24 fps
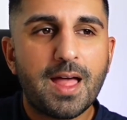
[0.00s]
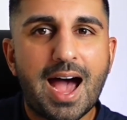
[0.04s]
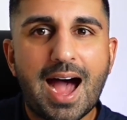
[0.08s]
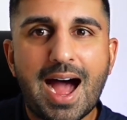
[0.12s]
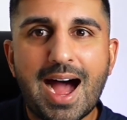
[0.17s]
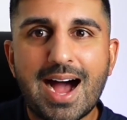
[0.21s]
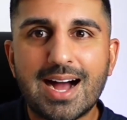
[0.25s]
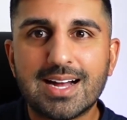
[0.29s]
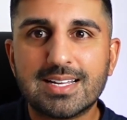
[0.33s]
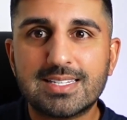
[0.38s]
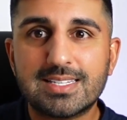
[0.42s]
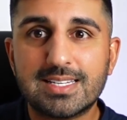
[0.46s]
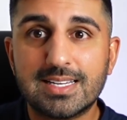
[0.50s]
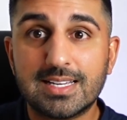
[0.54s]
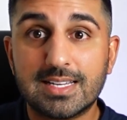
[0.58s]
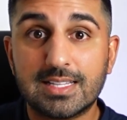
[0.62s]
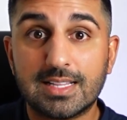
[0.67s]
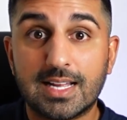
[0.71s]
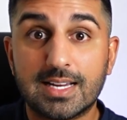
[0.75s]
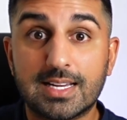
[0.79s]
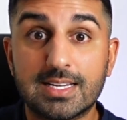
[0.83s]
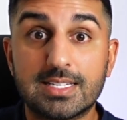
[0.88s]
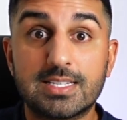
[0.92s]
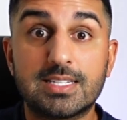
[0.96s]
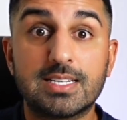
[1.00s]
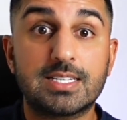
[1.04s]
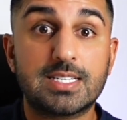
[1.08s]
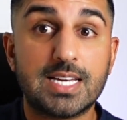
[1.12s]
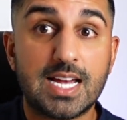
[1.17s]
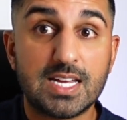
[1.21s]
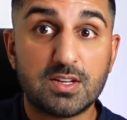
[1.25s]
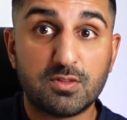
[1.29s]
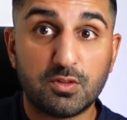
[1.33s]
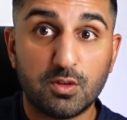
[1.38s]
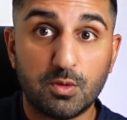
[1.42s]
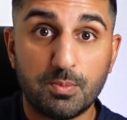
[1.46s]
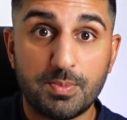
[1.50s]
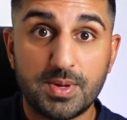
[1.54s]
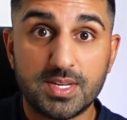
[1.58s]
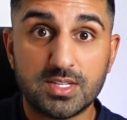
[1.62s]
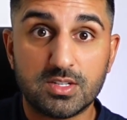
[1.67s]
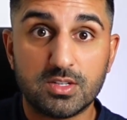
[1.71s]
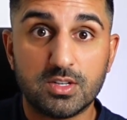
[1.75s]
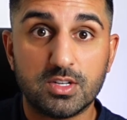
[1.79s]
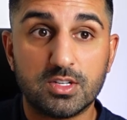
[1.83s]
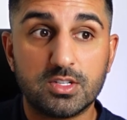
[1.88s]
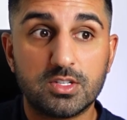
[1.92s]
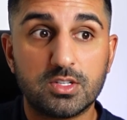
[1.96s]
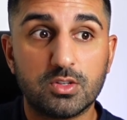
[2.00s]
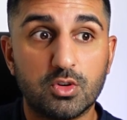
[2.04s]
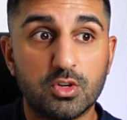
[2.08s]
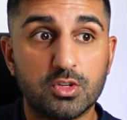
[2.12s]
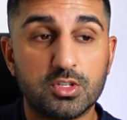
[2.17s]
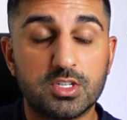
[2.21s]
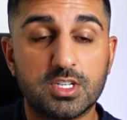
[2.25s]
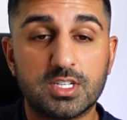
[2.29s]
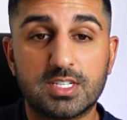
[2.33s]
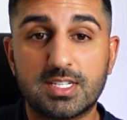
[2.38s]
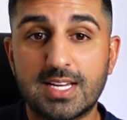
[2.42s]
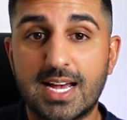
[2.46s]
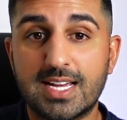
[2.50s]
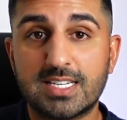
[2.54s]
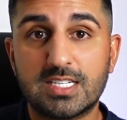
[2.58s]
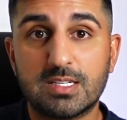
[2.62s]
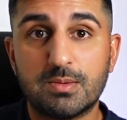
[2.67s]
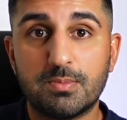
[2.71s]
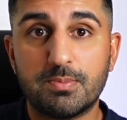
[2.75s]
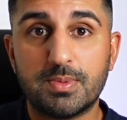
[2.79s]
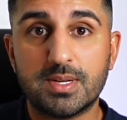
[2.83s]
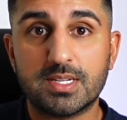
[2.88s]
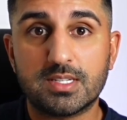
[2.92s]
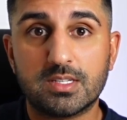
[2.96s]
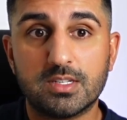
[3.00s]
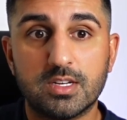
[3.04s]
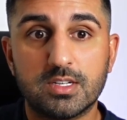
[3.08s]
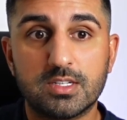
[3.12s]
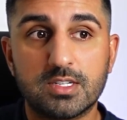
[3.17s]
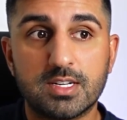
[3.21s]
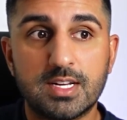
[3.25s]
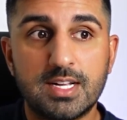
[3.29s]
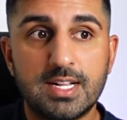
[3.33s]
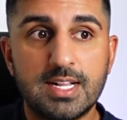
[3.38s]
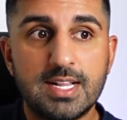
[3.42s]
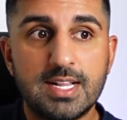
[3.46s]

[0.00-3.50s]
acting like a successful business or success in business